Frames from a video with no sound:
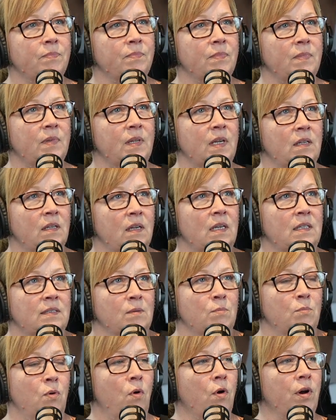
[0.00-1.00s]
It's
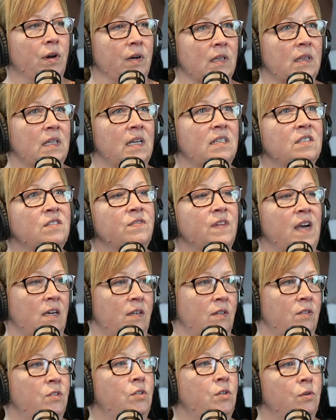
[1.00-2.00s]
important. It lends
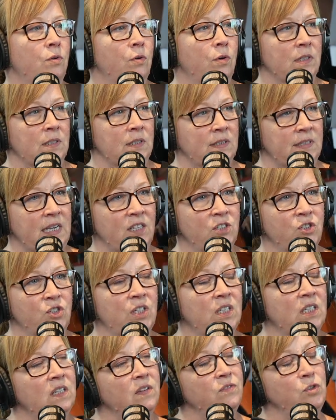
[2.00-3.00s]
value to your organization.
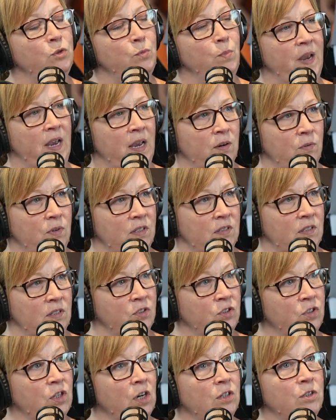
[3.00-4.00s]
It gives you bandwidth to
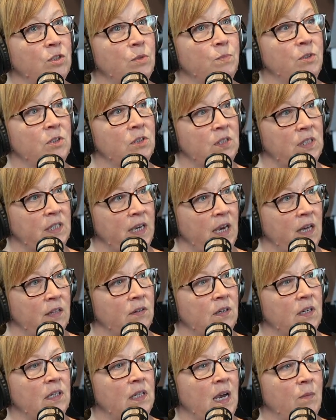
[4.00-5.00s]
start to put together
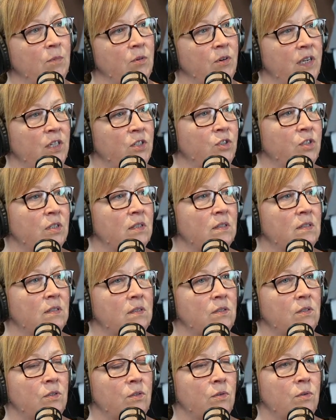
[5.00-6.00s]
collaborations
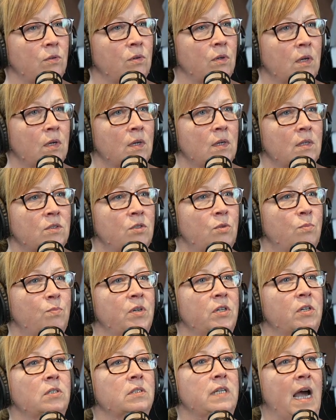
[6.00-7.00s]
to
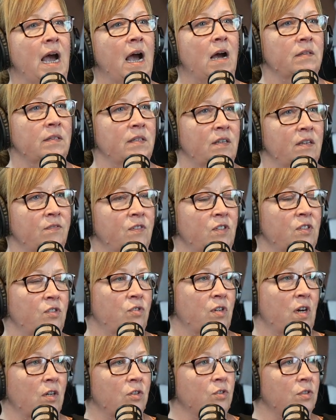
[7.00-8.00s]
build out the
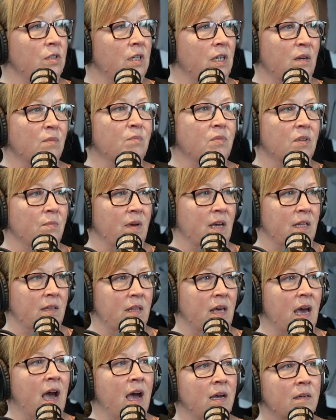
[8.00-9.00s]
infrastructure to implement
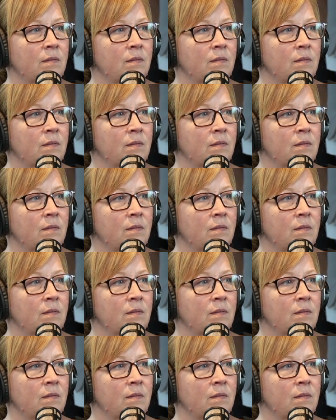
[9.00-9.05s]
that.